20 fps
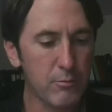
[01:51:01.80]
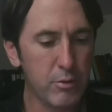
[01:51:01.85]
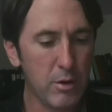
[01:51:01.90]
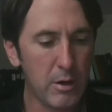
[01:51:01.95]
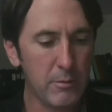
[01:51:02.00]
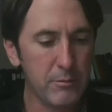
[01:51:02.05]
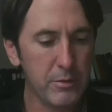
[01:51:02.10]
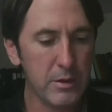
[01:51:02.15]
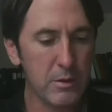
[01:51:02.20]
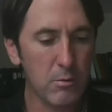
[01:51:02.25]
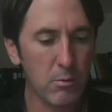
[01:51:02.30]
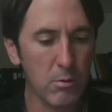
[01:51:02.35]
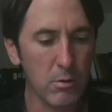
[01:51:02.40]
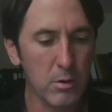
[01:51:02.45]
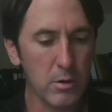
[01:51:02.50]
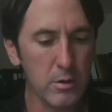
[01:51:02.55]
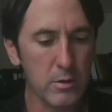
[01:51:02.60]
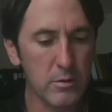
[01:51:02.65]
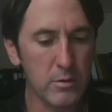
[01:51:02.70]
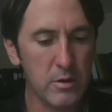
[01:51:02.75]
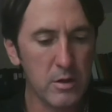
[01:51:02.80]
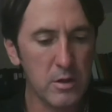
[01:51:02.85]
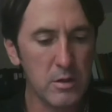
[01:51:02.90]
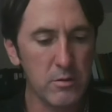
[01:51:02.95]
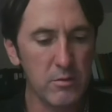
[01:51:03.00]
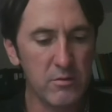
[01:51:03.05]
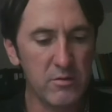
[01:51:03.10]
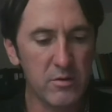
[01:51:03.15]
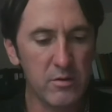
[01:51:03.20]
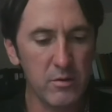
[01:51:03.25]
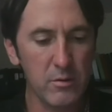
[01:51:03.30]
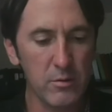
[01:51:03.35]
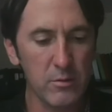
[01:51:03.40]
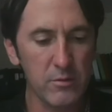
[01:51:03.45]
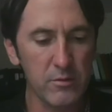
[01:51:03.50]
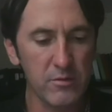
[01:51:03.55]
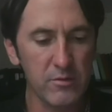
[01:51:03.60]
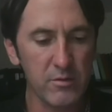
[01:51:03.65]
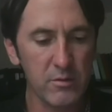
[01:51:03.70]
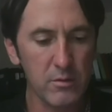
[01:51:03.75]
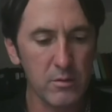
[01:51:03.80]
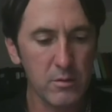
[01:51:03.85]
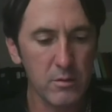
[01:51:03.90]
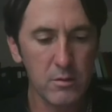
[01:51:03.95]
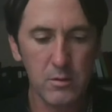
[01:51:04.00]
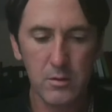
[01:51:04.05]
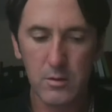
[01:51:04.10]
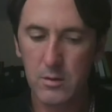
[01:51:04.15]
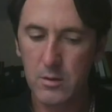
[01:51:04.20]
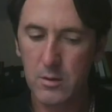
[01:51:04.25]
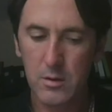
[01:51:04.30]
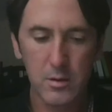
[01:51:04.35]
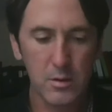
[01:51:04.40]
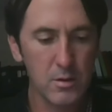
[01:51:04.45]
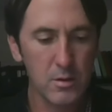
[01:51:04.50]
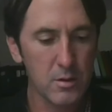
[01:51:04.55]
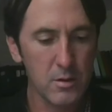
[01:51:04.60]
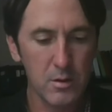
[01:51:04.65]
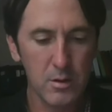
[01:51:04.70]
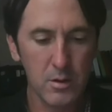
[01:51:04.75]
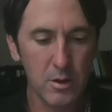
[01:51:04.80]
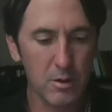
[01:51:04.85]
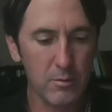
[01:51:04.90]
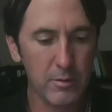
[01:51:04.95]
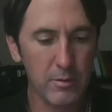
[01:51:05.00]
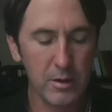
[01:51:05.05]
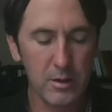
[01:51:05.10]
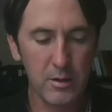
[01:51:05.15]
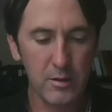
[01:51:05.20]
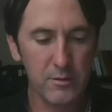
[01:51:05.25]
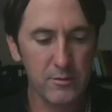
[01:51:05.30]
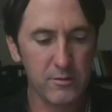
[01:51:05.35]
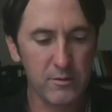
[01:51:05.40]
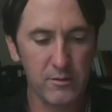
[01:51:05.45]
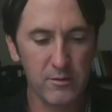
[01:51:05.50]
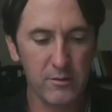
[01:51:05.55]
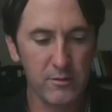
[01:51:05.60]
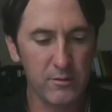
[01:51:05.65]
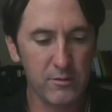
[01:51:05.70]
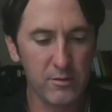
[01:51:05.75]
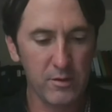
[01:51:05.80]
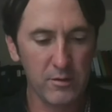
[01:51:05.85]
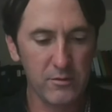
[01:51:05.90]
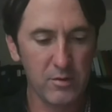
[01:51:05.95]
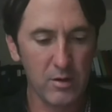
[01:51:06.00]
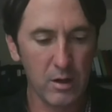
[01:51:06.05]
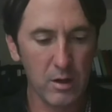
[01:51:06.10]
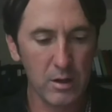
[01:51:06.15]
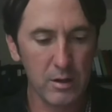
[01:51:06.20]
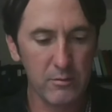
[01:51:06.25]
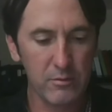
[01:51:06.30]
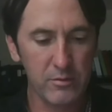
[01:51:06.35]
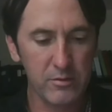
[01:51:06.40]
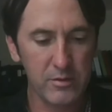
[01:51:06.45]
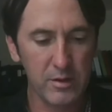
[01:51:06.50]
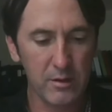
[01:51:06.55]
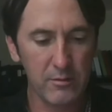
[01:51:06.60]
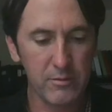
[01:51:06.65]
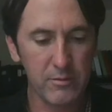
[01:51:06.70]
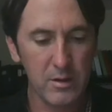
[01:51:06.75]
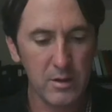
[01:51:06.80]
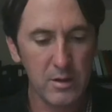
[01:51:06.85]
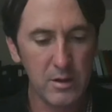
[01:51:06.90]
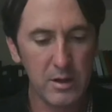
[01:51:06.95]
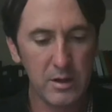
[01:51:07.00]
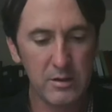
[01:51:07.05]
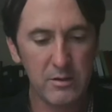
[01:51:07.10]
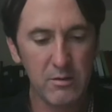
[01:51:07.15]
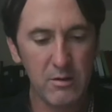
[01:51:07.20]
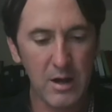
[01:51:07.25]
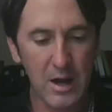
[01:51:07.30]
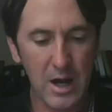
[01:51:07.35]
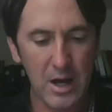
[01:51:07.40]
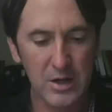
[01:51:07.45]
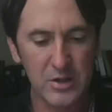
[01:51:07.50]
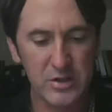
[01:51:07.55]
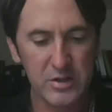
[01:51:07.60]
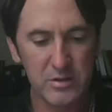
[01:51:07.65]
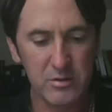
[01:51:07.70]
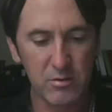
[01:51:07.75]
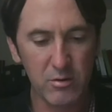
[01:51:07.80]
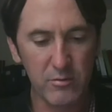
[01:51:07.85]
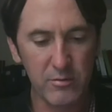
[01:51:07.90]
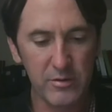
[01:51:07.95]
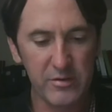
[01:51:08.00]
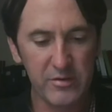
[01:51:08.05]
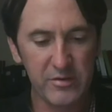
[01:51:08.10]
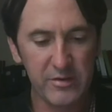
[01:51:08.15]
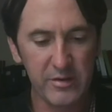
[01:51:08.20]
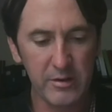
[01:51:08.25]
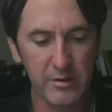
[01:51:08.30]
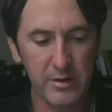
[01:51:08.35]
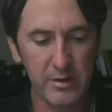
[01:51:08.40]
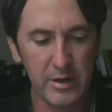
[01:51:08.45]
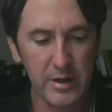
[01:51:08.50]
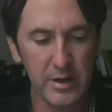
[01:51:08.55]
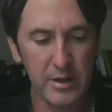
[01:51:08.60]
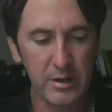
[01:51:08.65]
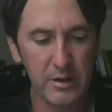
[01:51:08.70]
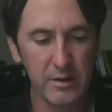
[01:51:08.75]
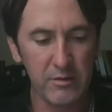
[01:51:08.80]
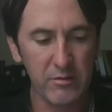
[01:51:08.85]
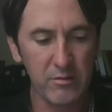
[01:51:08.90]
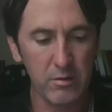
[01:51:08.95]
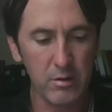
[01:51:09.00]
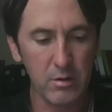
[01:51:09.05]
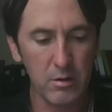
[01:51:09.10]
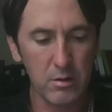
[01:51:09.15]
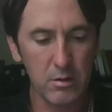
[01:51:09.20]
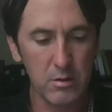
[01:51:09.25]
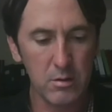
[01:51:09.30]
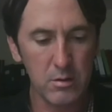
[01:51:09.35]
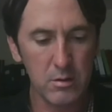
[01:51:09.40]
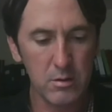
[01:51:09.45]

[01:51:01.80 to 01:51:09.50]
promptly ordered the U-2s, oh my goodness, this is such high-level stuff, into action over Syria and Israel,